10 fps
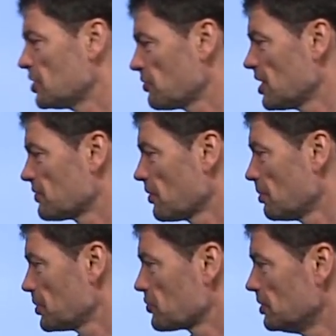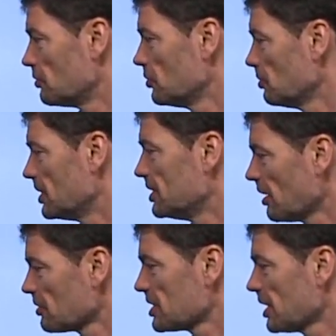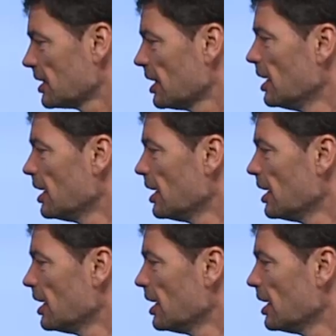transfer between the room and the outside.